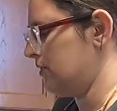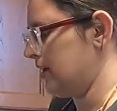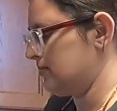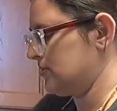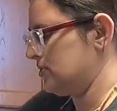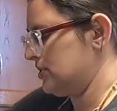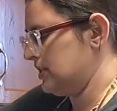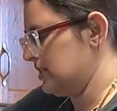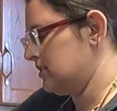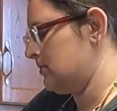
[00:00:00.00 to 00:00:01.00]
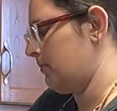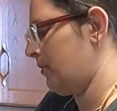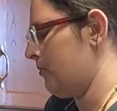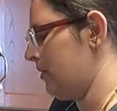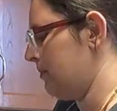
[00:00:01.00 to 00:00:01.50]
2 cups of cheese
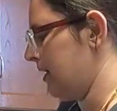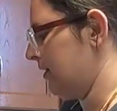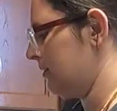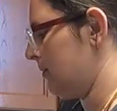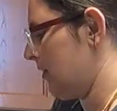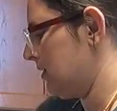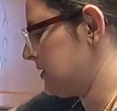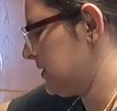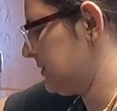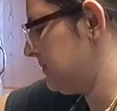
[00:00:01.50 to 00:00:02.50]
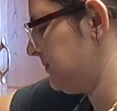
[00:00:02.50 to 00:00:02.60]
per 1 pound of pasta.